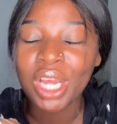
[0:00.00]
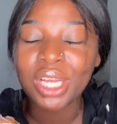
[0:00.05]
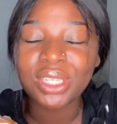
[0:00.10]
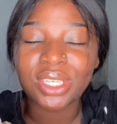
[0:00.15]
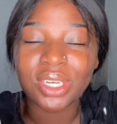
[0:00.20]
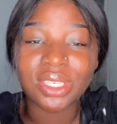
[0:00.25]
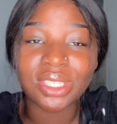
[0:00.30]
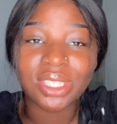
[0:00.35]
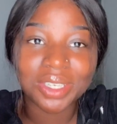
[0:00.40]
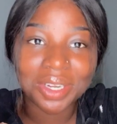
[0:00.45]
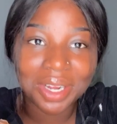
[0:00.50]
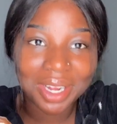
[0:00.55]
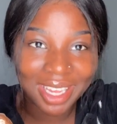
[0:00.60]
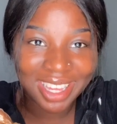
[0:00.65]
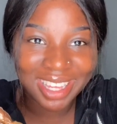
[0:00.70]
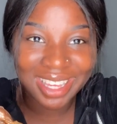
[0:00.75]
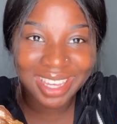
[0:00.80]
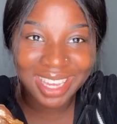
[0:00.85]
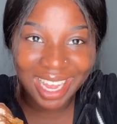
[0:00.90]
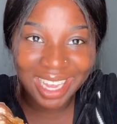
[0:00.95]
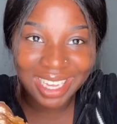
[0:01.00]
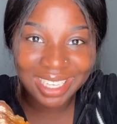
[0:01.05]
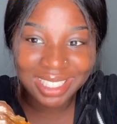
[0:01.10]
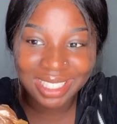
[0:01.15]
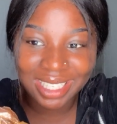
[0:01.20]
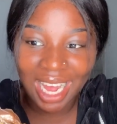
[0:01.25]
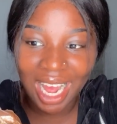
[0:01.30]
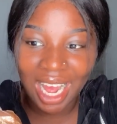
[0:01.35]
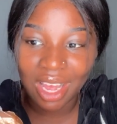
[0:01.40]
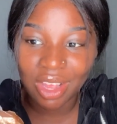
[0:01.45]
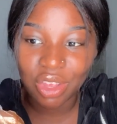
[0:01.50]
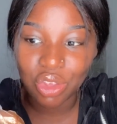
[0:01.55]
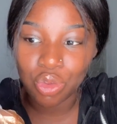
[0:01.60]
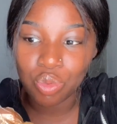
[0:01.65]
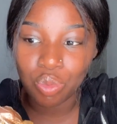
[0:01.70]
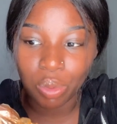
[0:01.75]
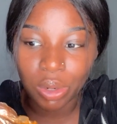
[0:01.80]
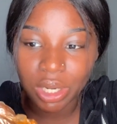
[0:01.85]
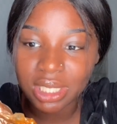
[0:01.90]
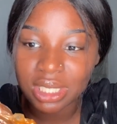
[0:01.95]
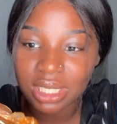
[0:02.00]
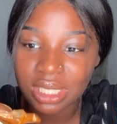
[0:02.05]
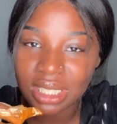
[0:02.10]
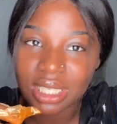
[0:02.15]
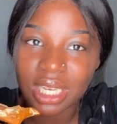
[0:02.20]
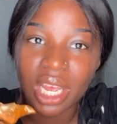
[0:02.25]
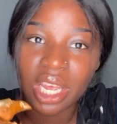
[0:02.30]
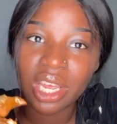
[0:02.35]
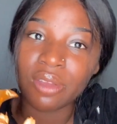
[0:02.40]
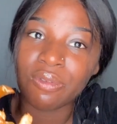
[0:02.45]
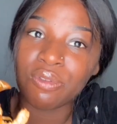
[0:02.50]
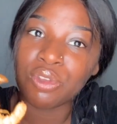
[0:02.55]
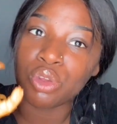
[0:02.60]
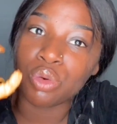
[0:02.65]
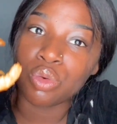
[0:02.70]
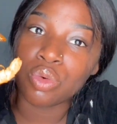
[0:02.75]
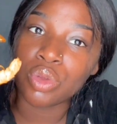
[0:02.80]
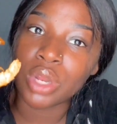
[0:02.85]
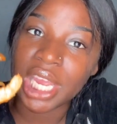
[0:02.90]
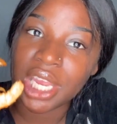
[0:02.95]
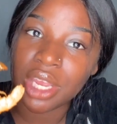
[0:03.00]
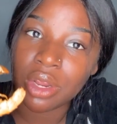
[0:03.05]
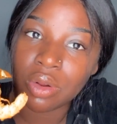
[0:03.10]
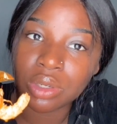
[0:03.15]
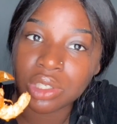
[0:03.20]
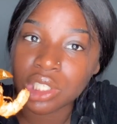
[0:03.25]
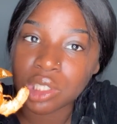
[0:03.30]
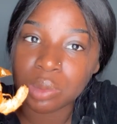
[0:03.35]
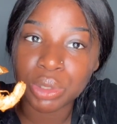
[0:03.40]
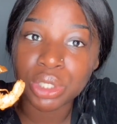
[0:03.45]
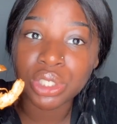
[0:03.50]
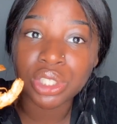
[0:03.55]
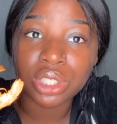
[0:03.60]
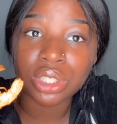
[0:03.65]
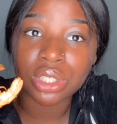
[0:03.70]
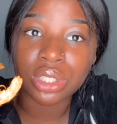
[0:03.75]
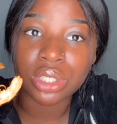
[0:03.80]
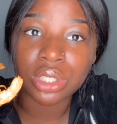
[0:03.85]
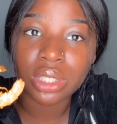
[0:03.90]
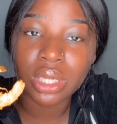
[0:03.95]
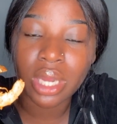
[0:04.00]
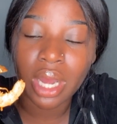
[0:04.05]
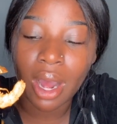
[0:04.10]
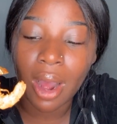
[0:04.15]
there's certain things that you wouldn't say if you knew, like, you know, this person's